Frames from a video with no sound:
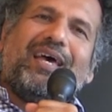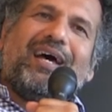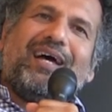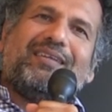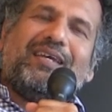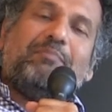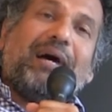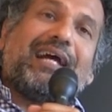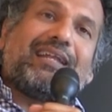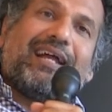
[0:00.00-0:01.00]
And in
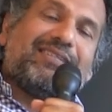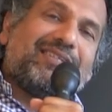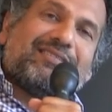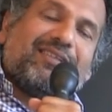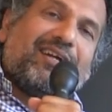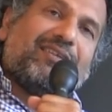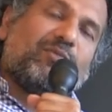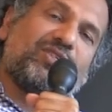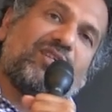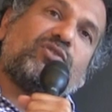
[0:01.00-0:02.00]
Badlands, he has a line
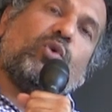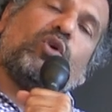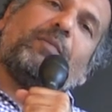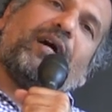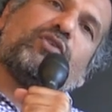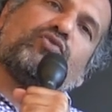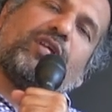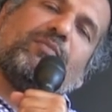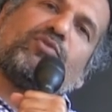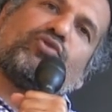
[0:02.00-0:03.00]
which says, "Talk about a
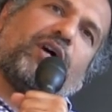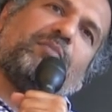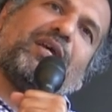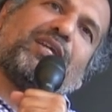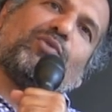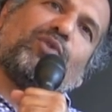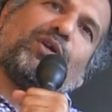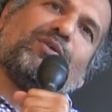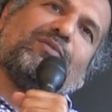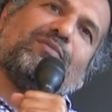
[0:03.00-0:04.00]
dream, try and make it
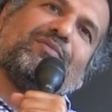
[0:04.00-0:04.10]
real,"